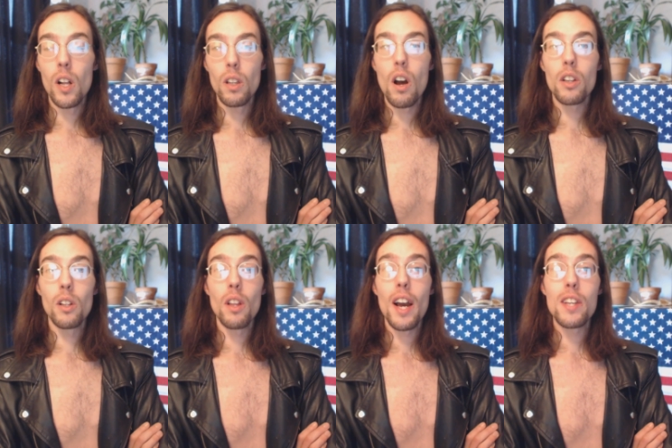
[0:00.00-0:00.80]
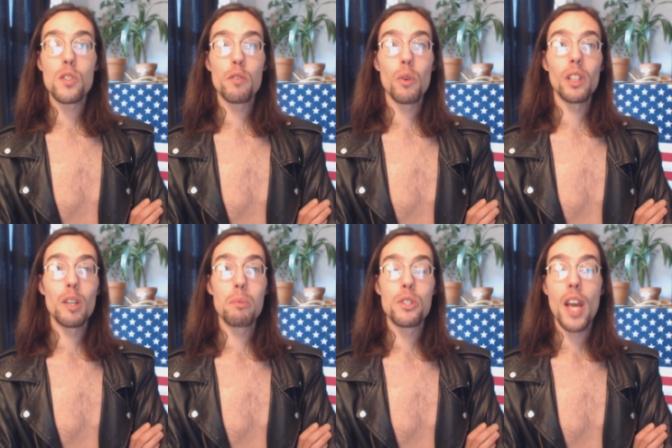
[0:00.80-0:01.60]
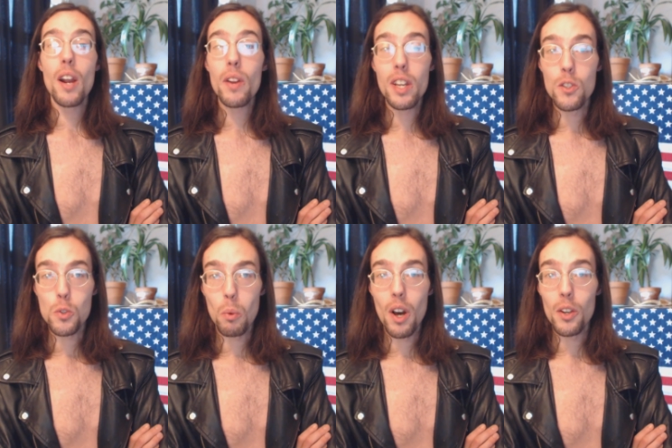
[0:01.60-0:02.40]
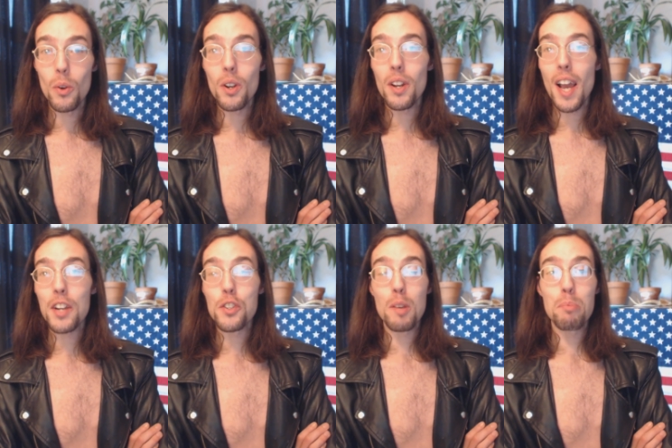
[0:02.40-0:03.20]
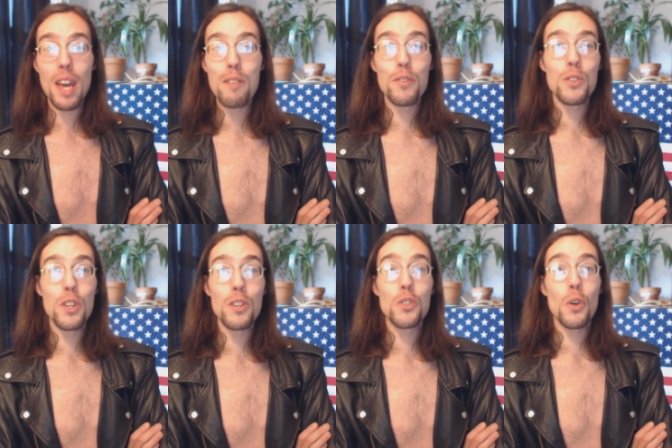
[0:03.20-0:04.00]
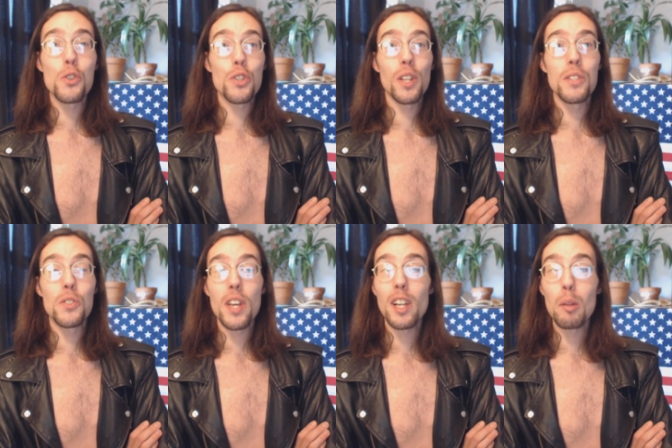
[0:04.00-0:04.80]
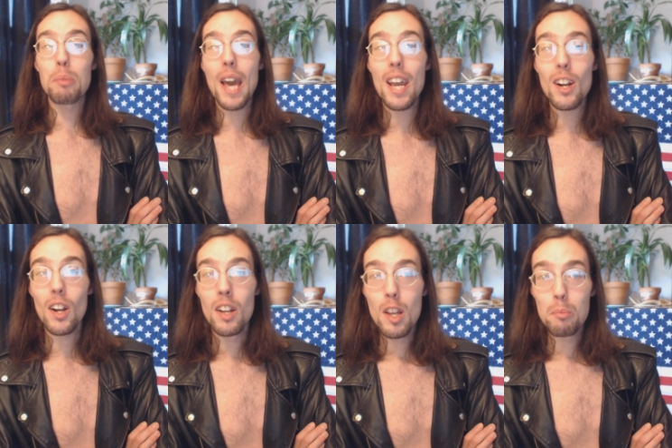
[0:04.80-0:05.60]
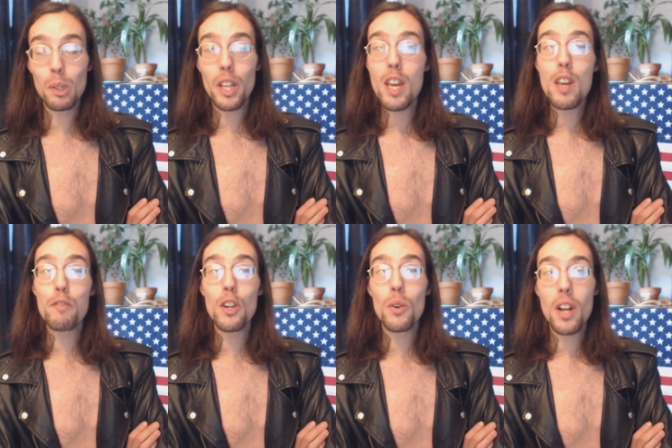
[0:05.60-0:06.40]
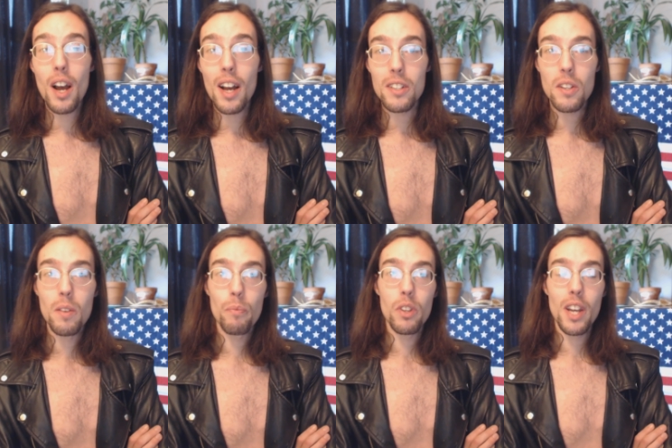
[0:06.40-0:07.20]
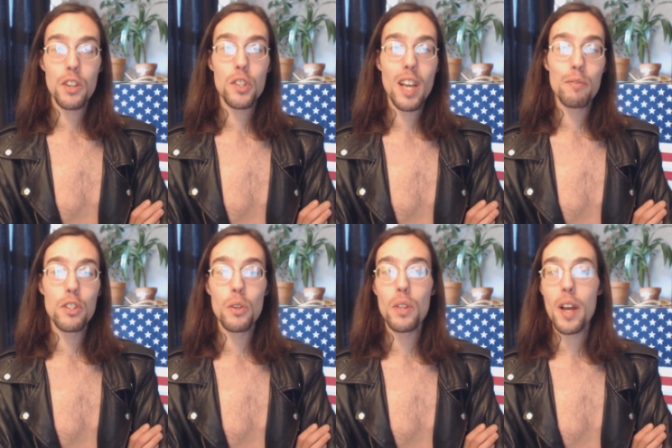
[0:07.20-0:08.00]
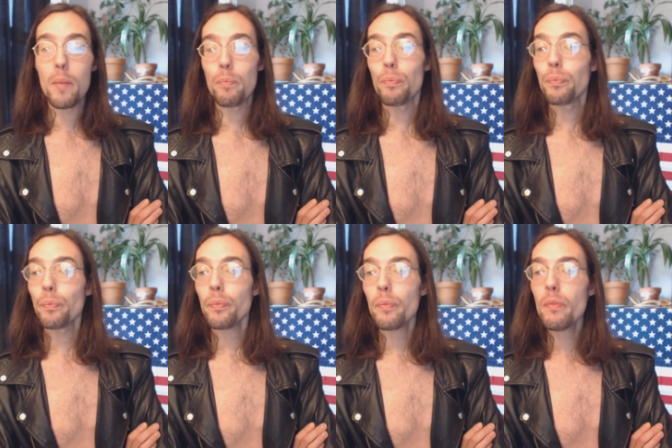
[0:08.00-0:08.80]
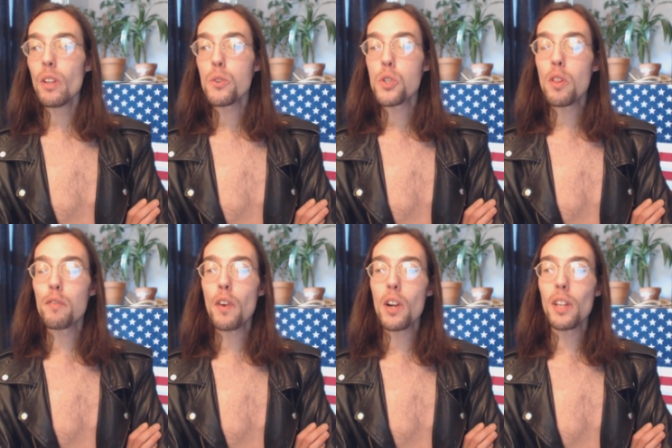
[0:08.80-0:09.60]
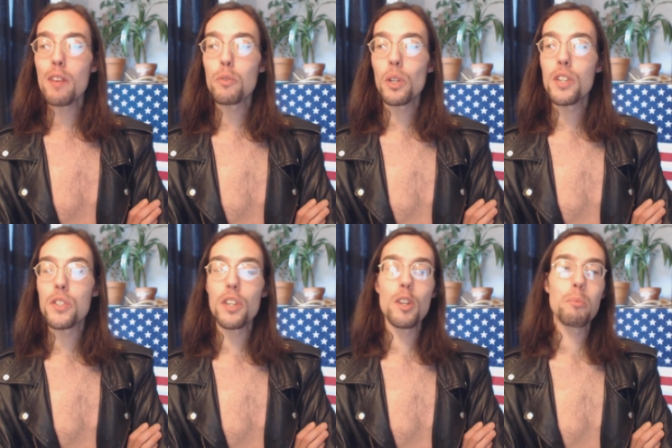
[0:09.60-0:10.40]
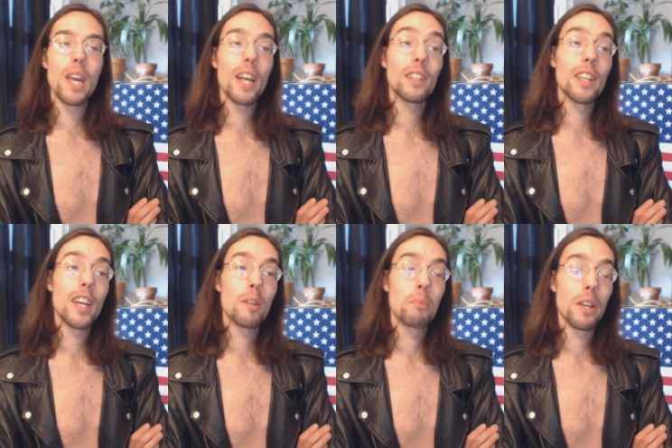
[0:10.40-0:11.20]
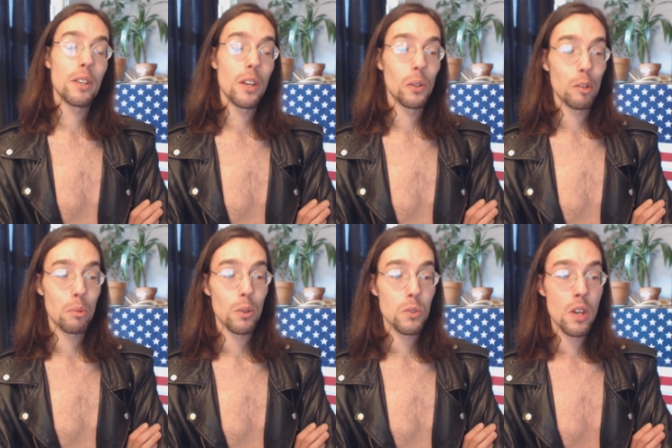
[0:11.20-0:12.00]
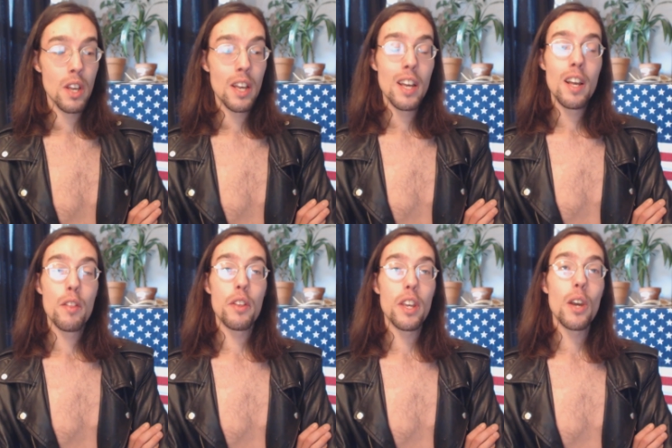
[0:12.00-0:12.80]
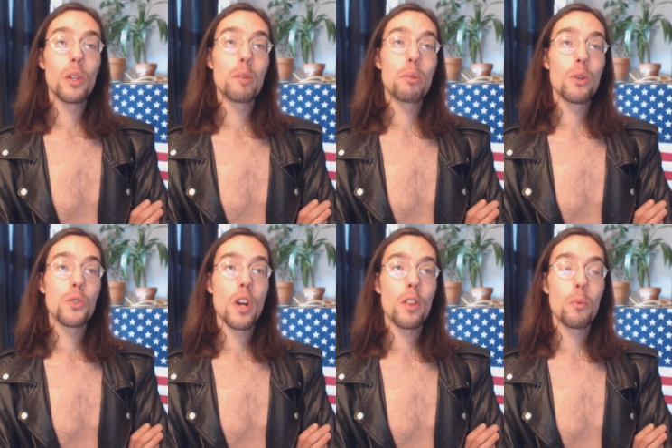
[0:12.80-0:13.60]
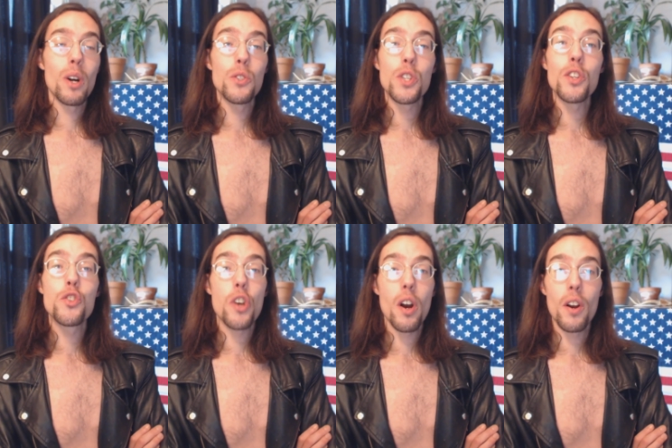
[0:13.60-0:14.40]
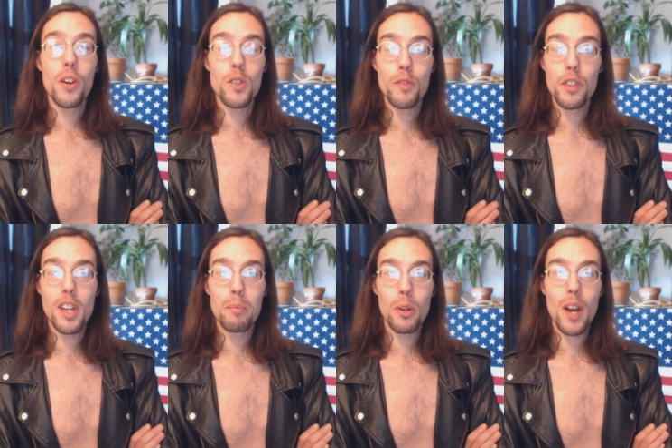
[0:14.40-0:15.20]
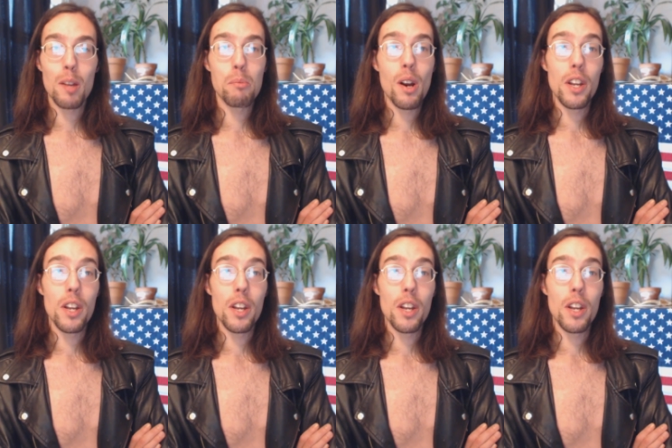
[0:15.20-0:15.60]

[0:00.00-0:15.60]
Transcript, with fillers: along the lines of what libertarians want in order to actually pay for your socialist single payer. Believe it or not, you'd actually have to do that. So the far left will continue to be alienated by the neoliberals. The neoliberals are the ones in charge of the Democratic